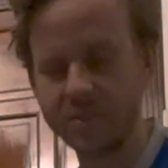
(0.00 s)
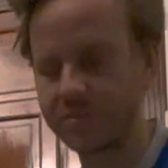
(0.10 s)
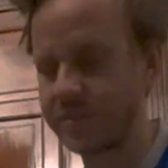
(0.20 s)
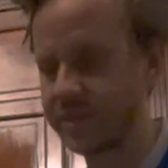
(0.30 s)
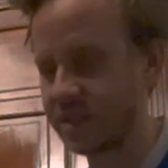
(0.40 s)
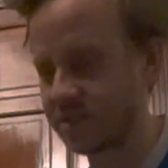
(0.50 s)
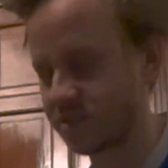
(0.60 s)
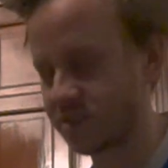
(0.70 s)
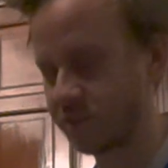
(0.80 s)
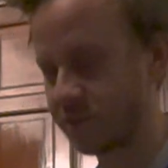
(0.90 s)
maybe that's
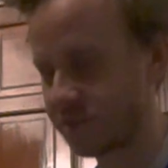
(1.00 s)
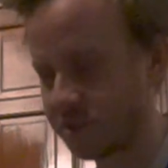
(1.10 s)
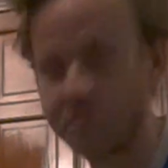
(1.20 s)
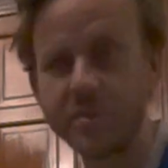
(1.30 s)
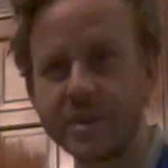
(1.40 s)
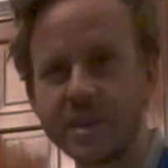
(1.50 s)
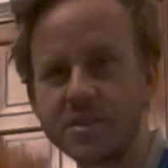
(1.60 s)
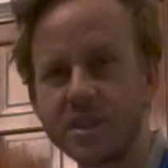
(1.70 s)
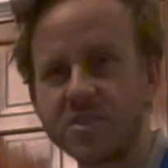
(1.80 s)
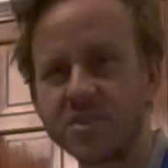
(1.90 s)
just superstition, maybe
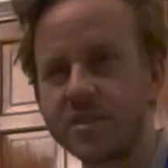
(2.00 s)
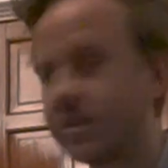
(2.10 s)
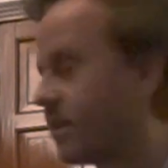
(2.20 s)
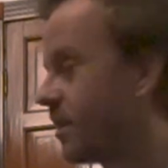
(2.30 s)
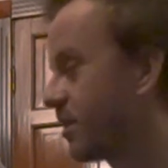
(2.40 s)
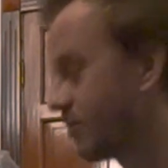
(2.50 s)
that's actually a